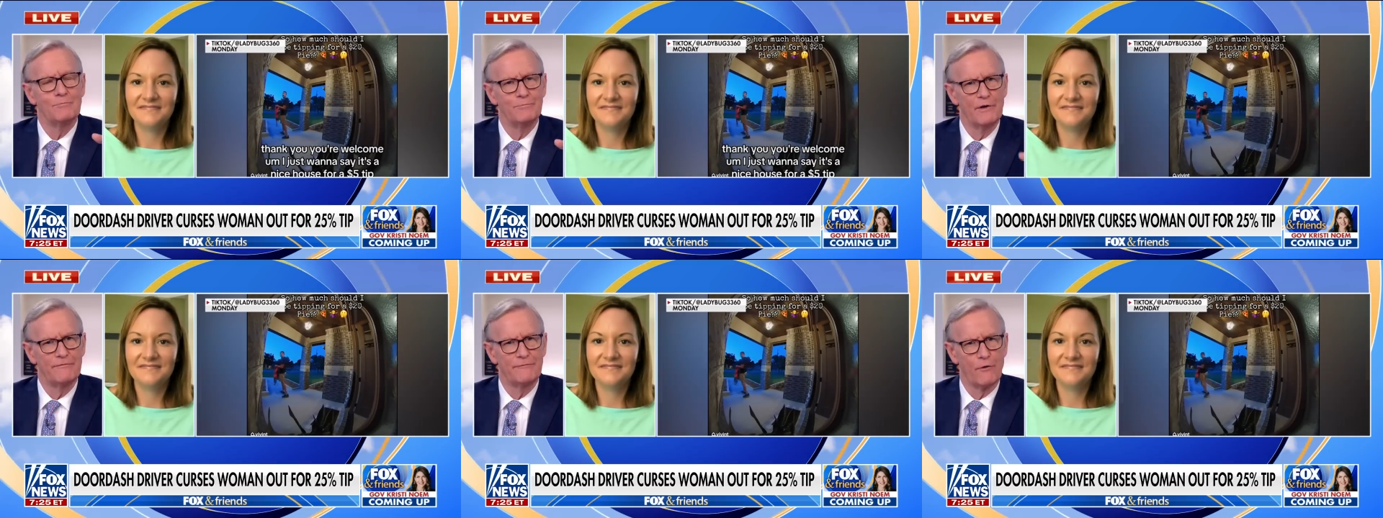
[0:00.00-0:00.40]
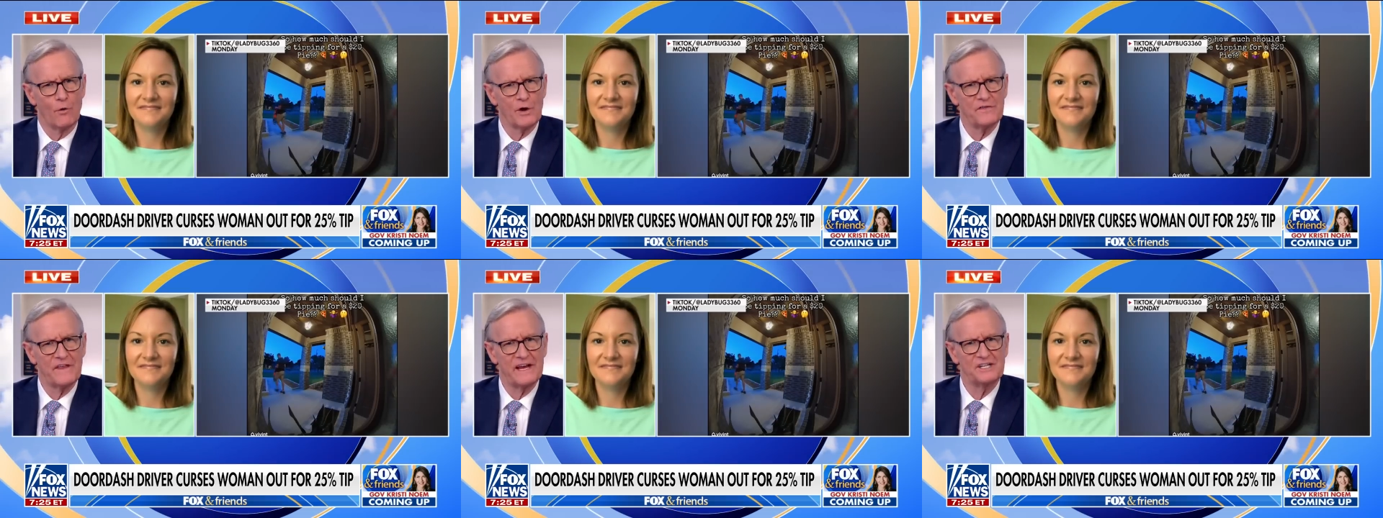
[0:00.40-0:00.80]

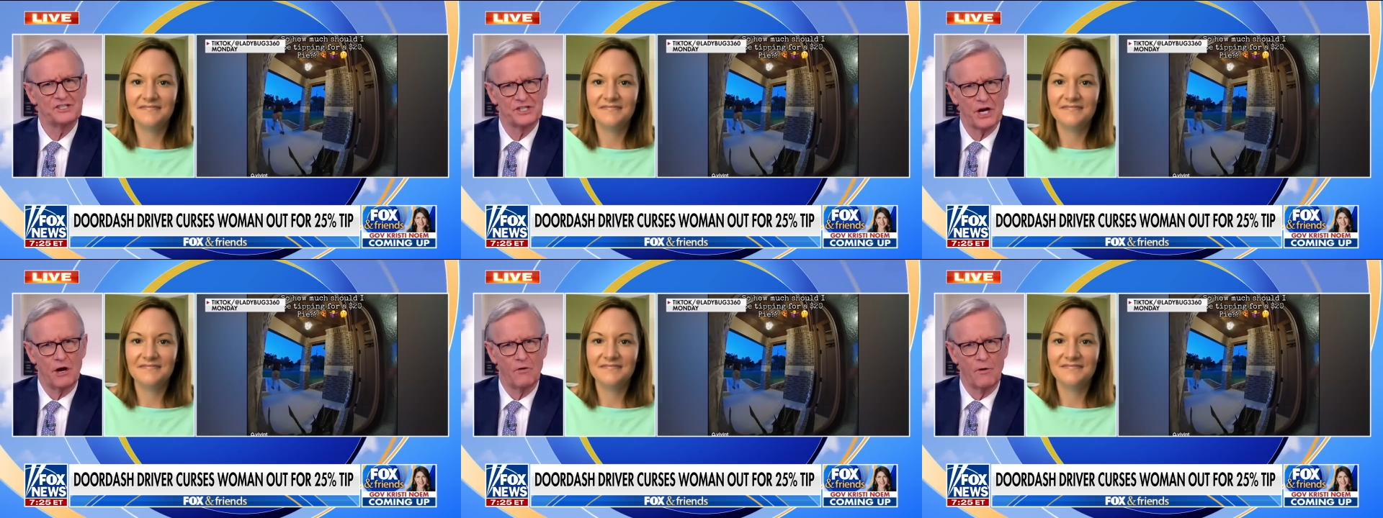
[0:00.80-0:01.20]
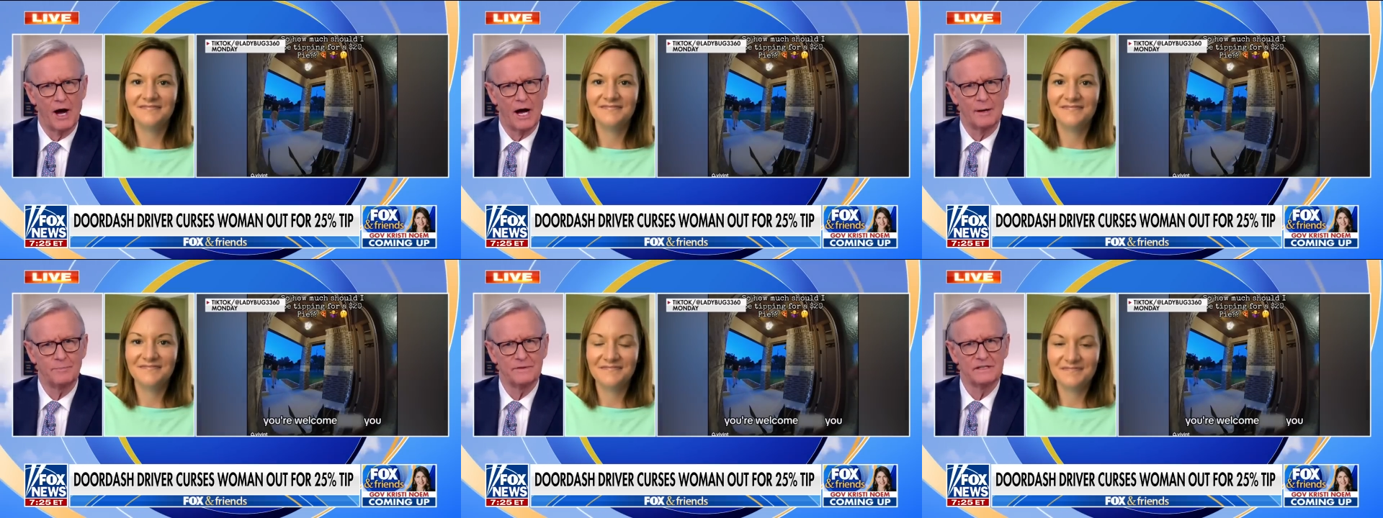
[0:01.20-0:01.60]
Speaker 1: before they show
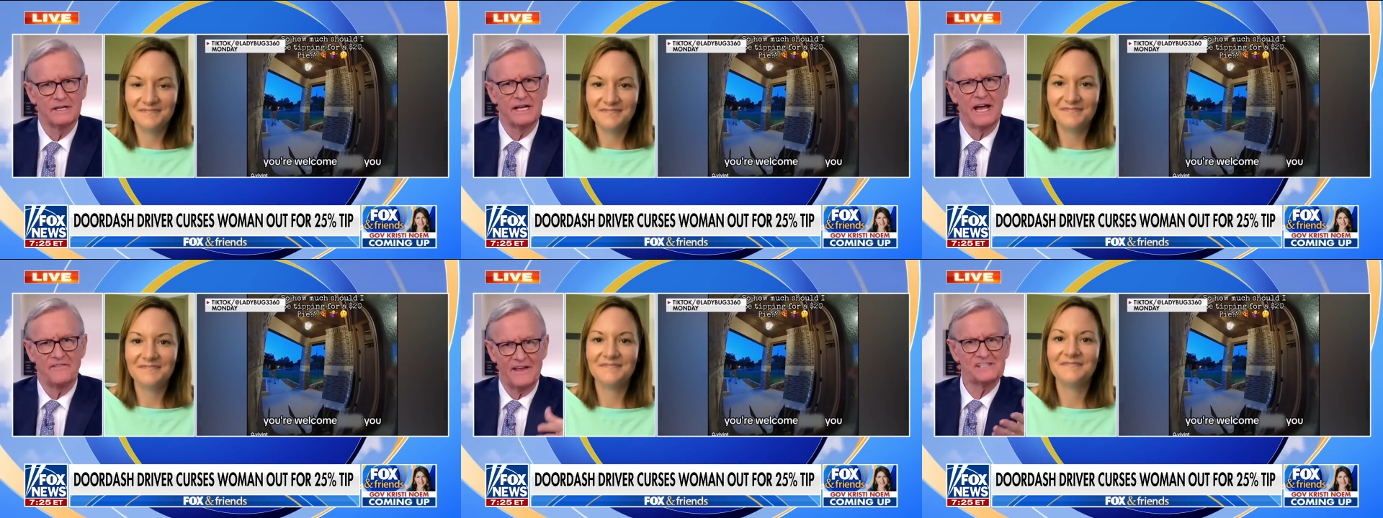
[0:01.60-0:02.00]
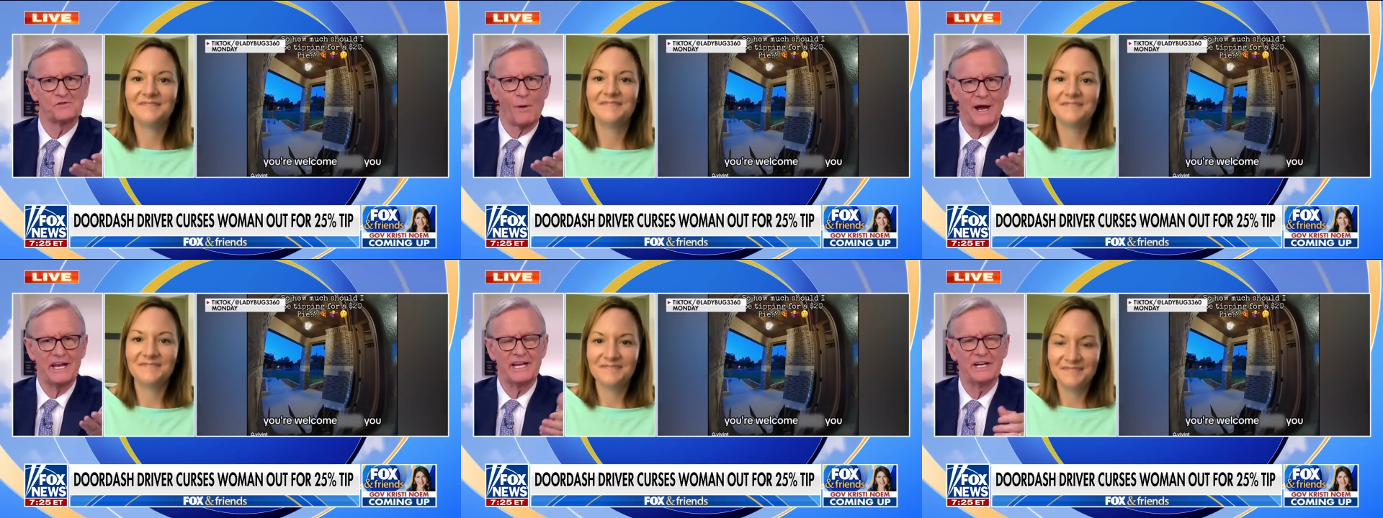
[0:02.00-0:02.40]
up, and that's
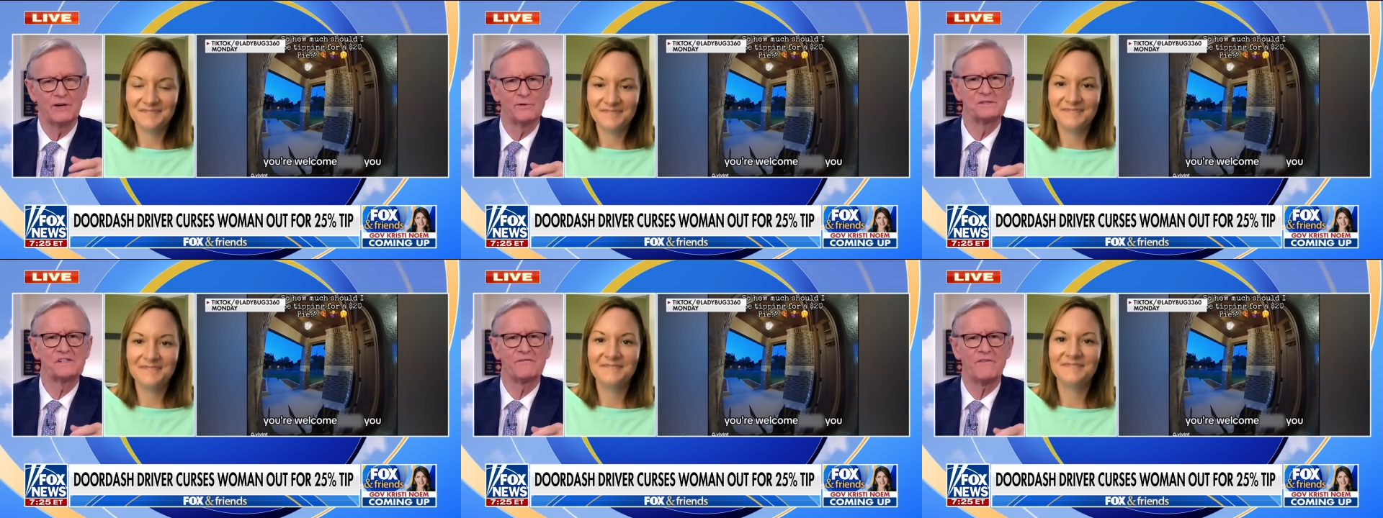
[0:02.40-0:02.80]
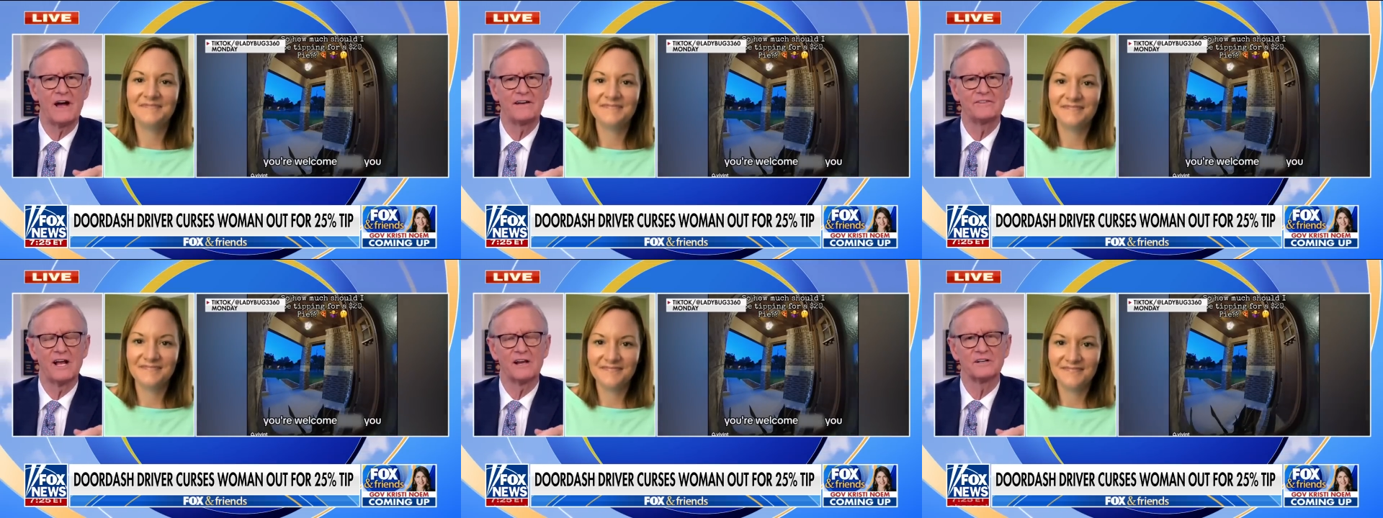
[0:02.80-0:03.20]
why he knew it was a
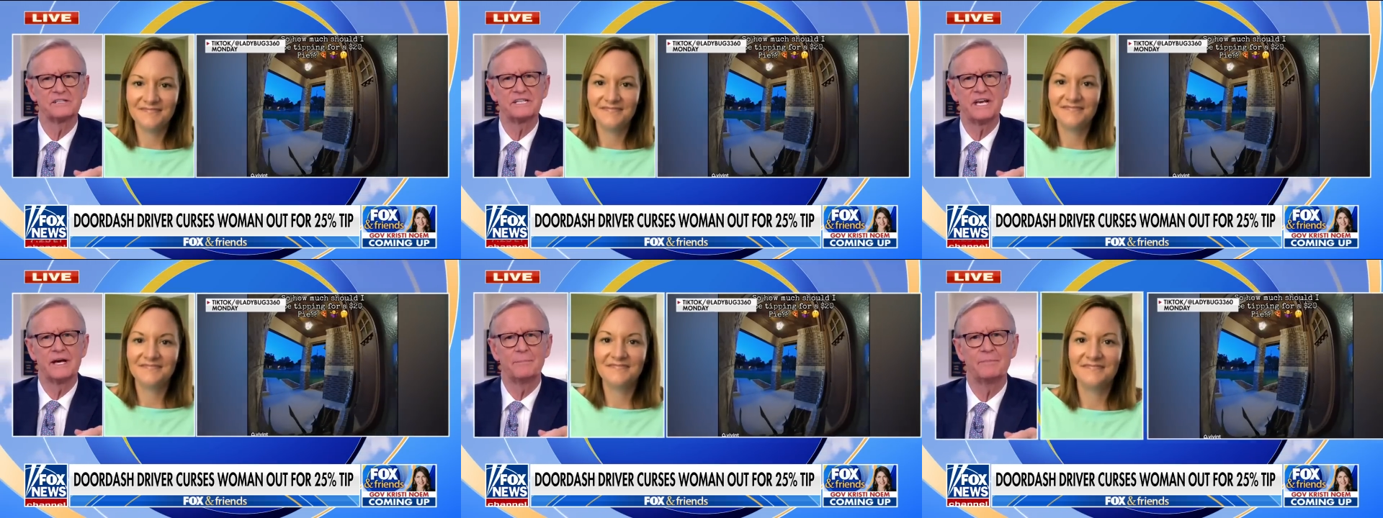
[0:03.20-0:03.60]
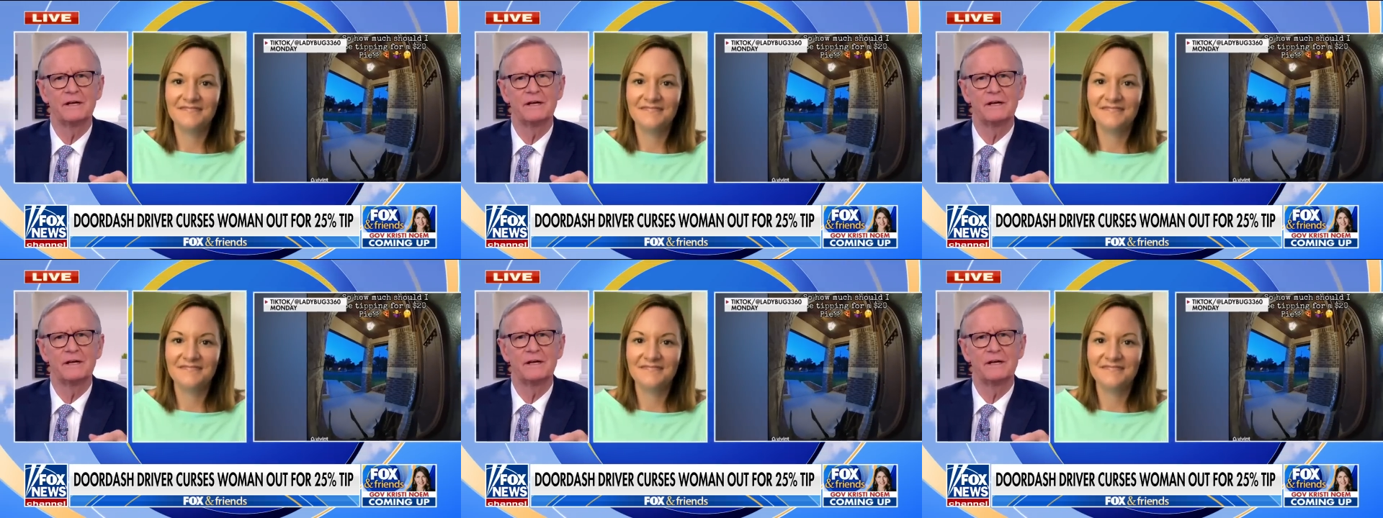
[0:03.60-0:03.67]
$5 tip,